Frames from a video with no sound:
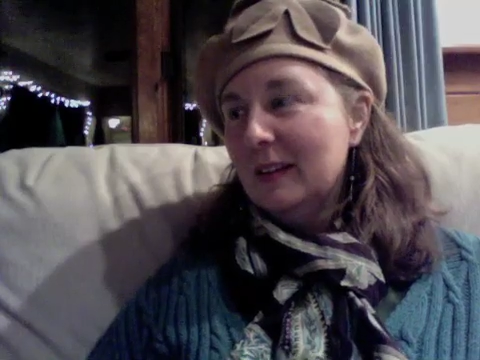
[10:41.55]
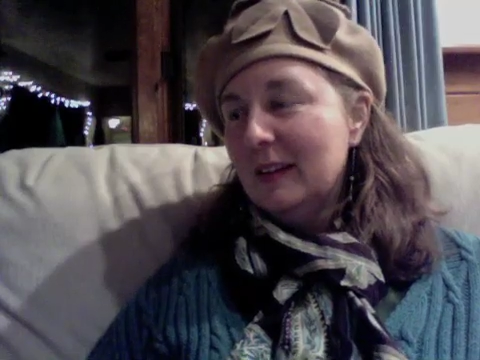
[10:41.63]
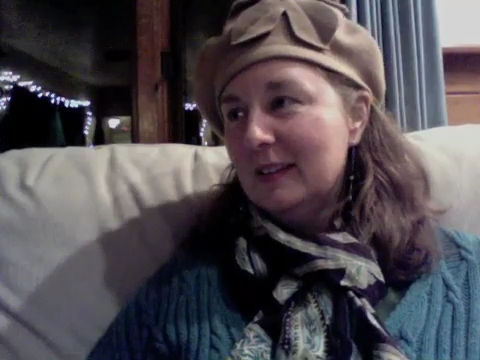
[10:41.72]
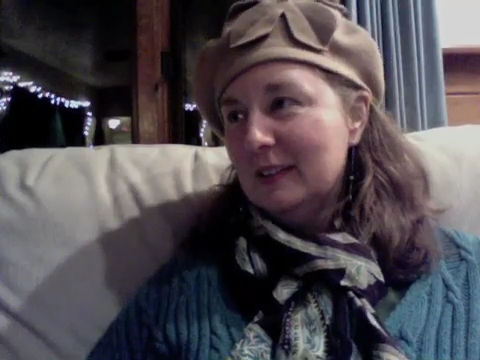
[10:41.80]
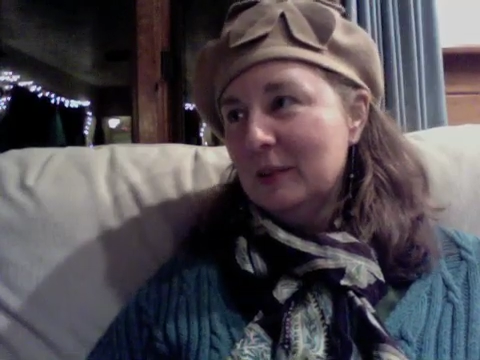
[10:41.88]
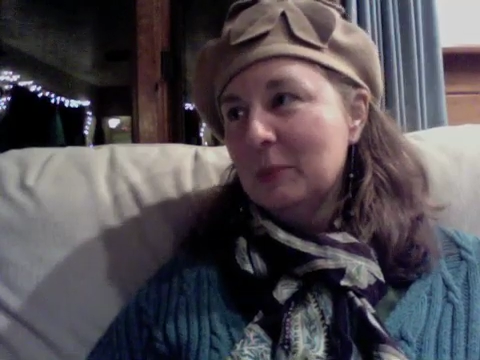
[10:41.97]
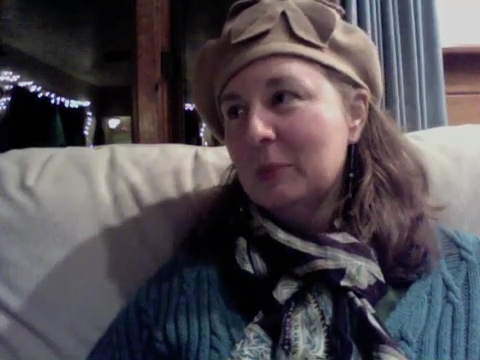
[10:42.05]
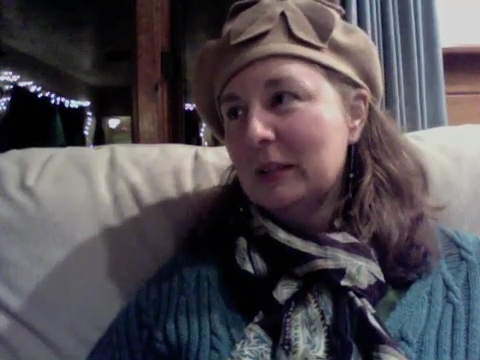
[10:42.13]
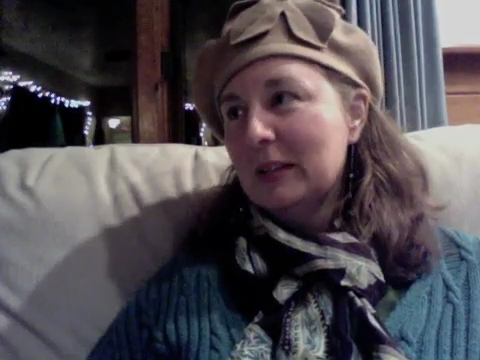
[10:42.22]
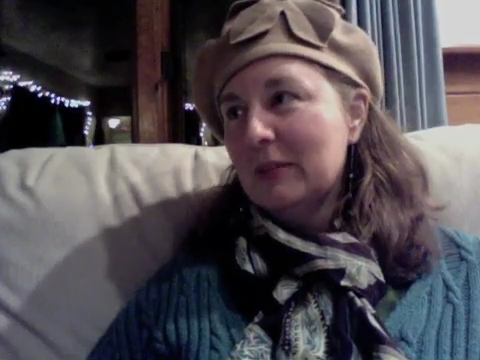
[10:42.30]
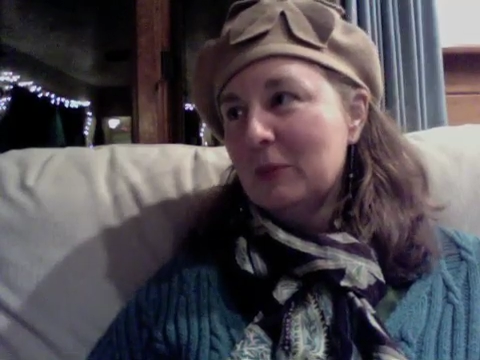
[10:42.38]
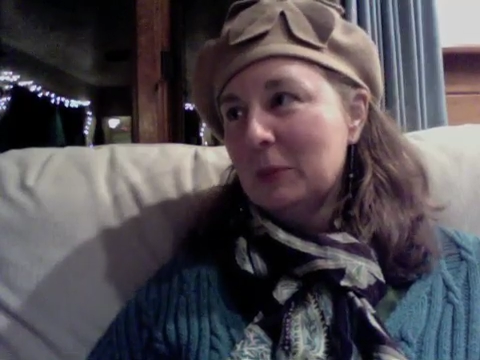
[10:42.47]
It's
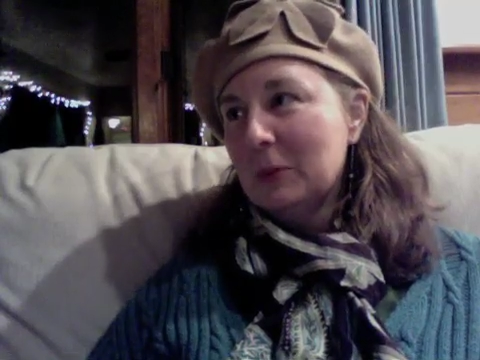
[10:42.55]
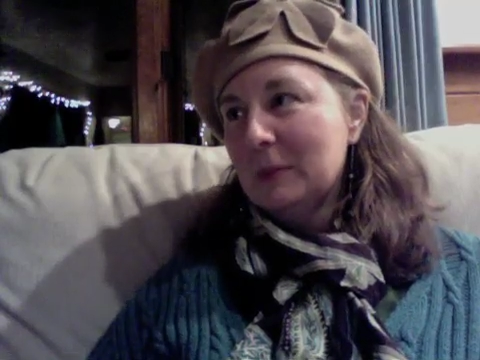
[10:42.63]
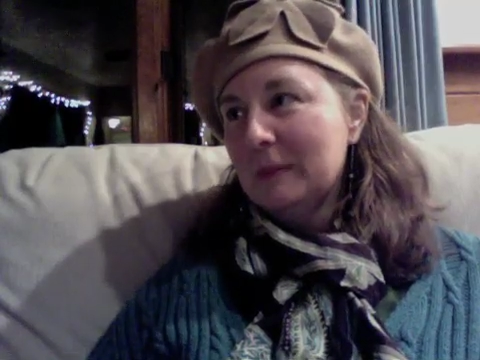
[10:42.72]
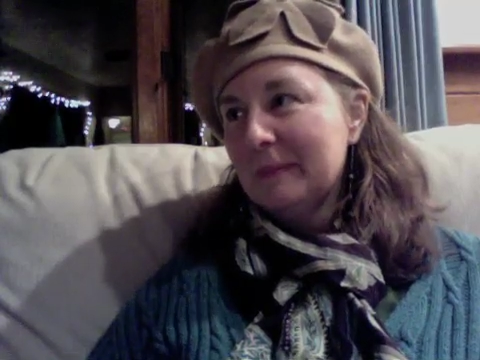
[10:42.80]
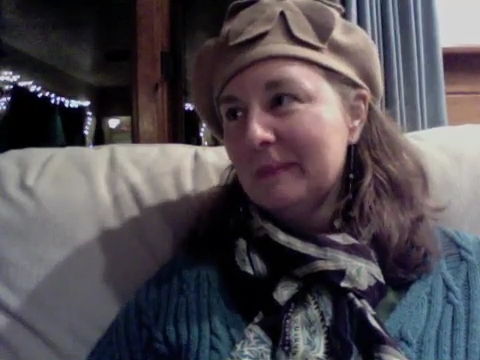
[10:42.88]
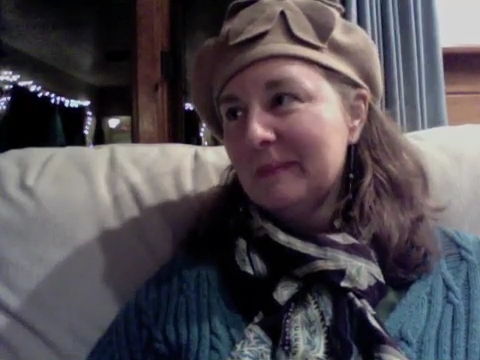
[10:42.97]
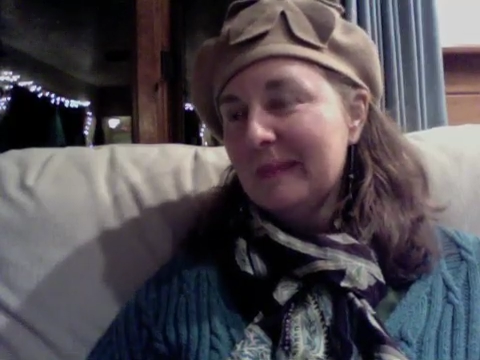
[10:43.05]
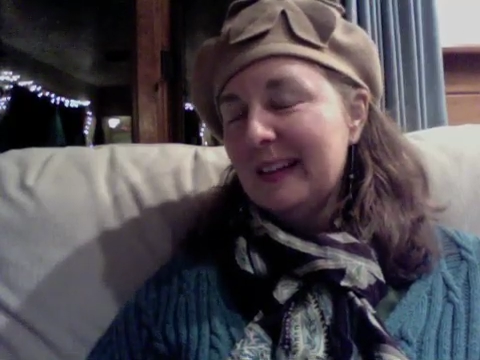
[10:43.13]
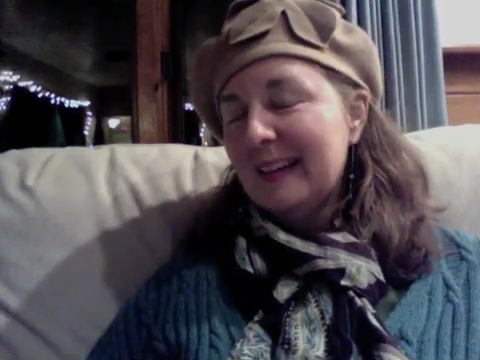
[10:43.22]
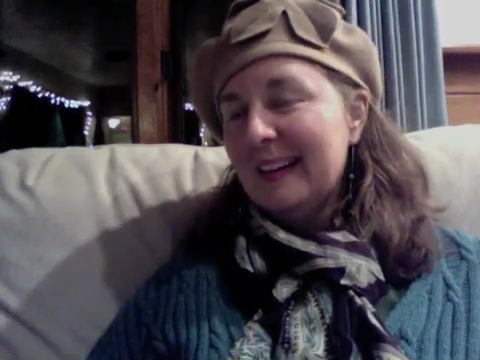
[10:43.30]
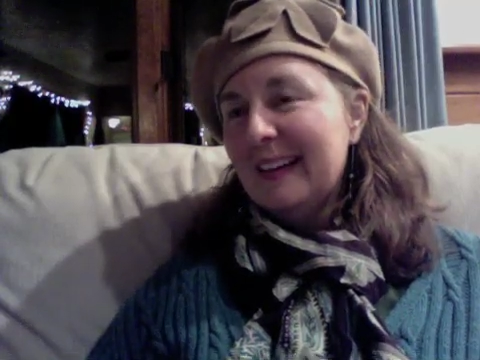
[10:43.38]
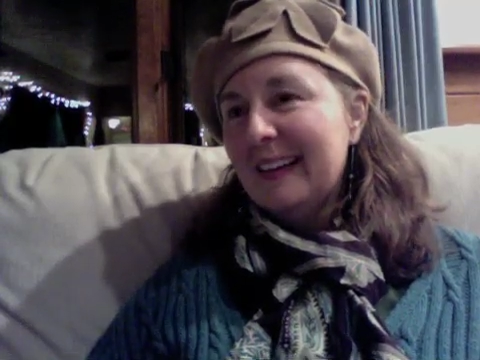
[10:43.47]
unbelievable.
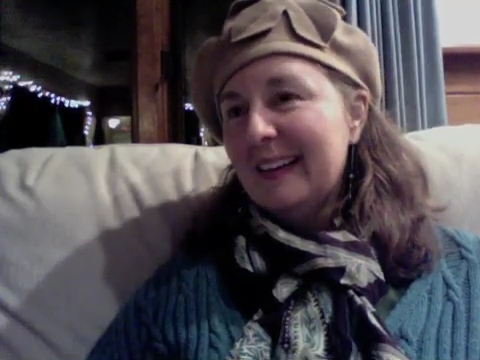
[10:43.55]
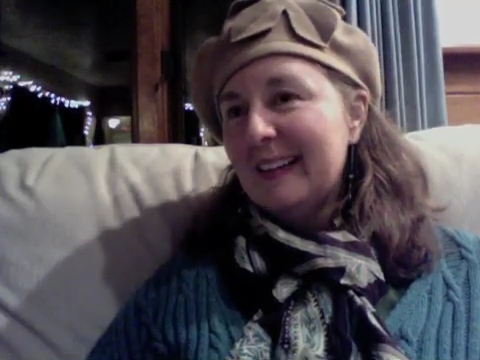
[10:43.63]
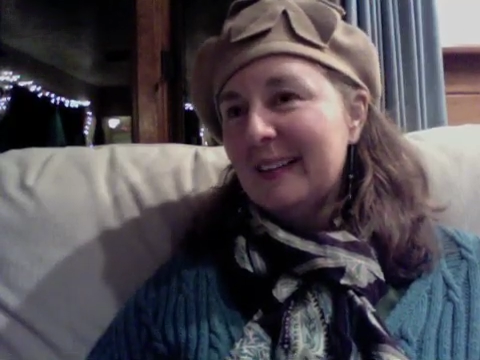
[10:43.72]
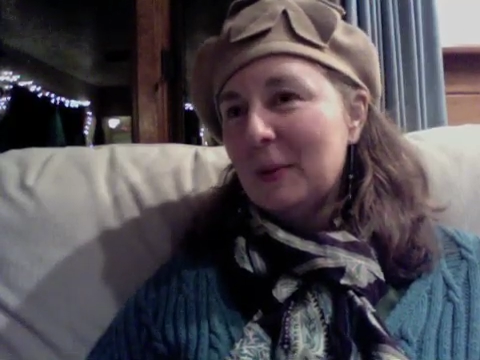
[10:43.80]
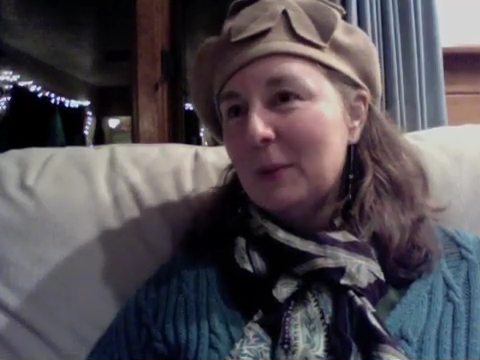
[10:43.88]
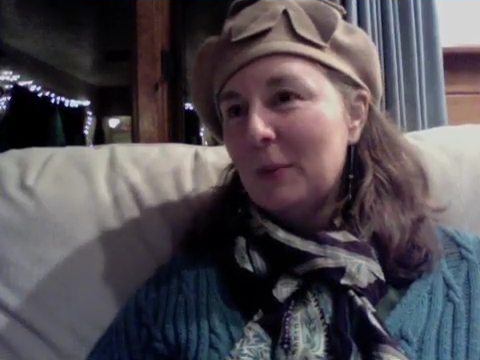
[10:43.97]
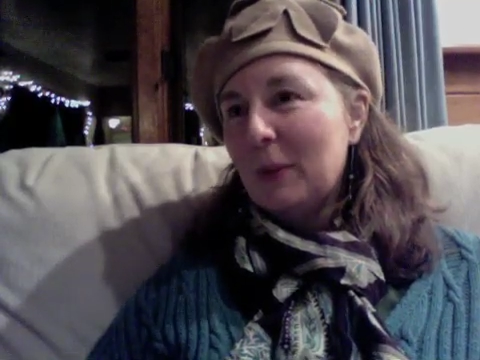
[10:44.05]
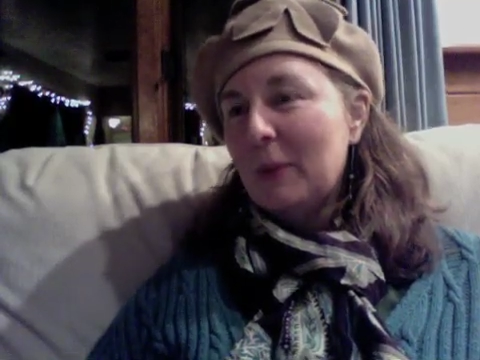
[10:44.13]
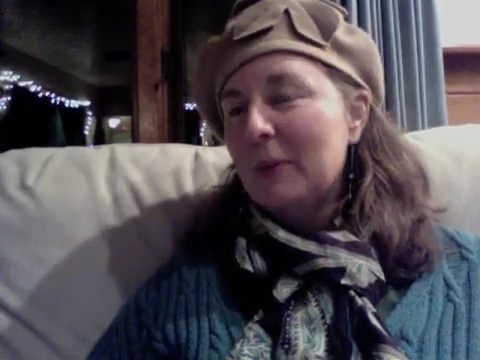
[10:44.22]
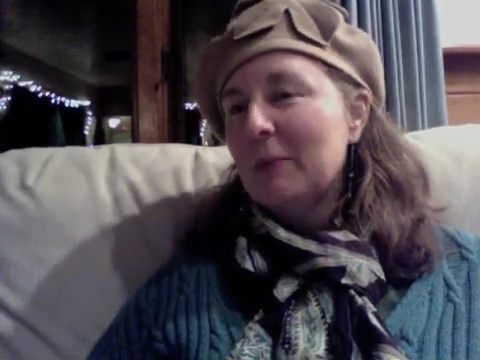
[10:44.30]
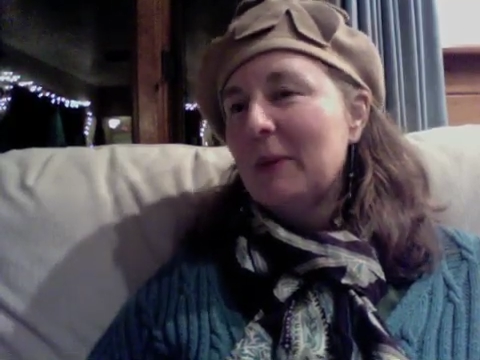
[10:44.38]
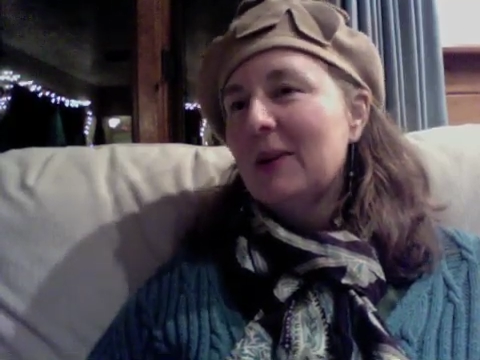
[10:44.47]
And, I
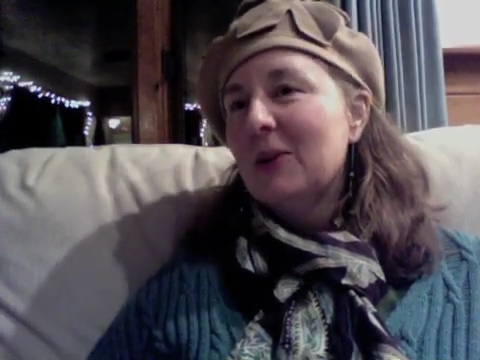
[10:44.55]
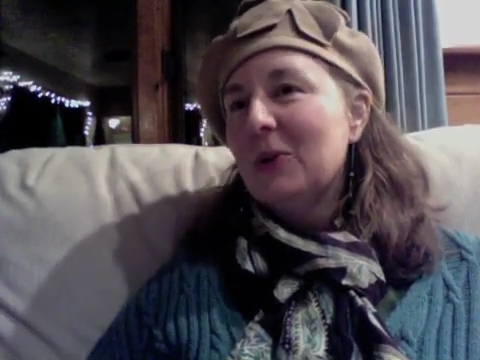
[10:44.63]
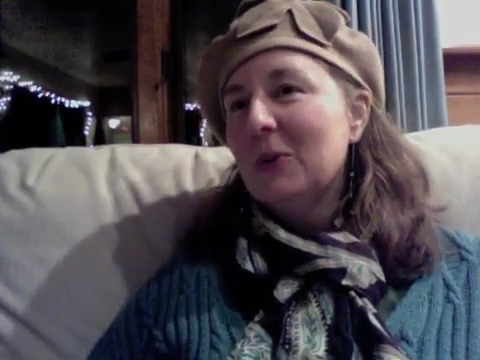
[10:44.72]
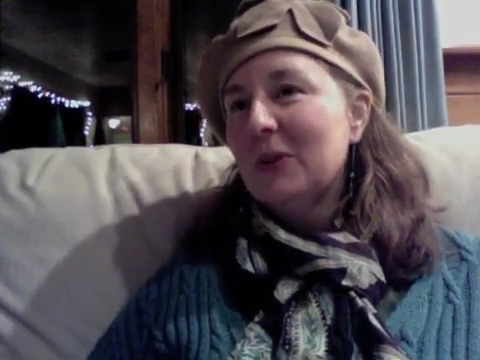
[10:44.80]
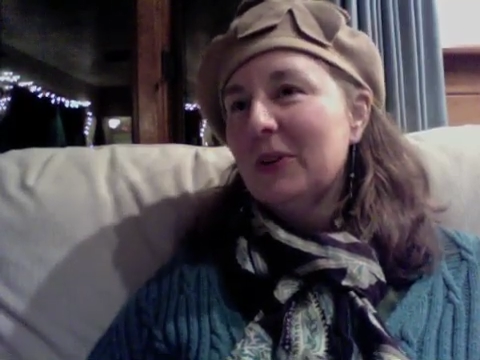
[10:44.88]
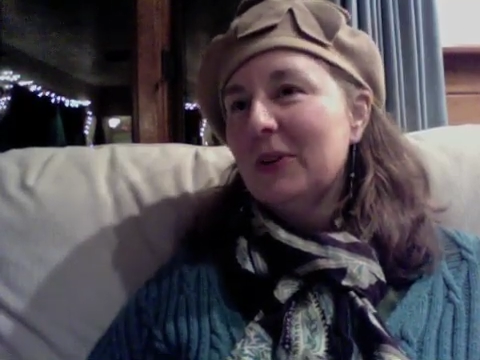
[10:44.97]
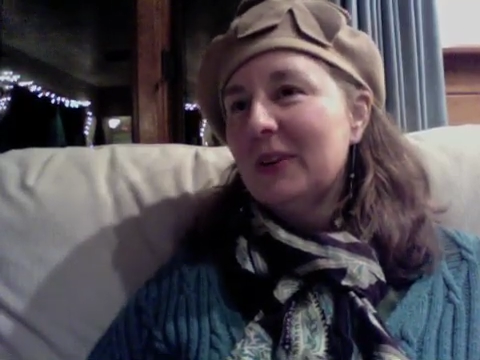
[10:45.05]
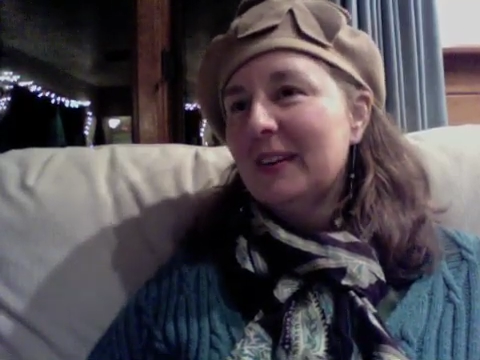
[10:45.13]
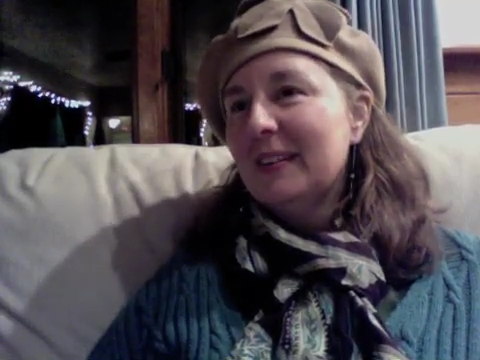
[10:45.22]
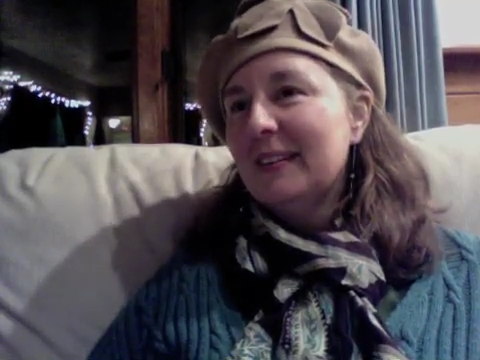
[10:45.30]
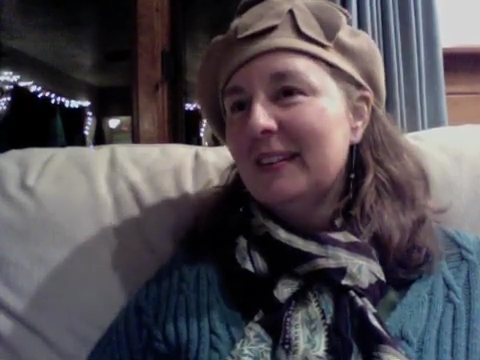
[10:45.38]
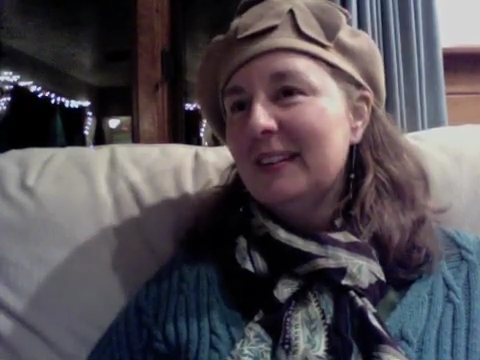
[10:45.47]
mean, my cloak
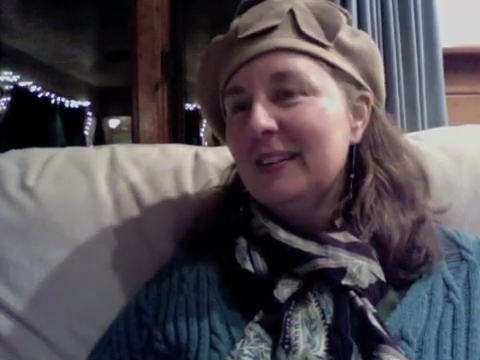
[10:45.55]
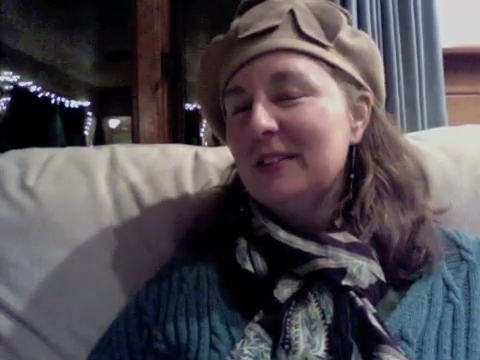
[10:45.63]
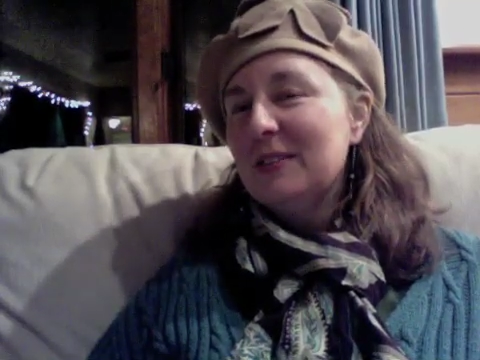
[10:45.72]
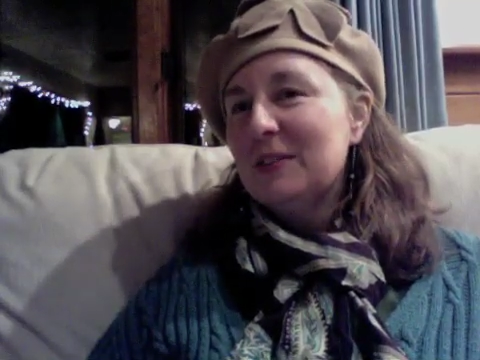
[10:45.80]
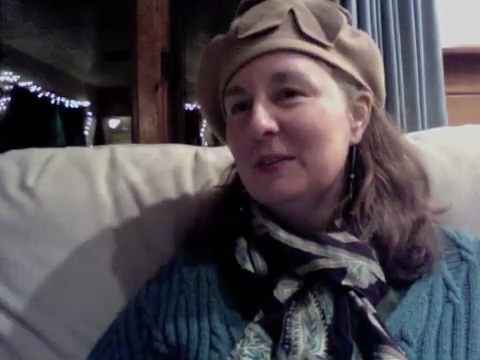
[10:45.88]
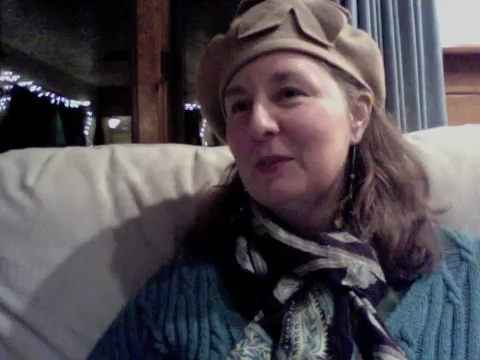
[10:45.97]
is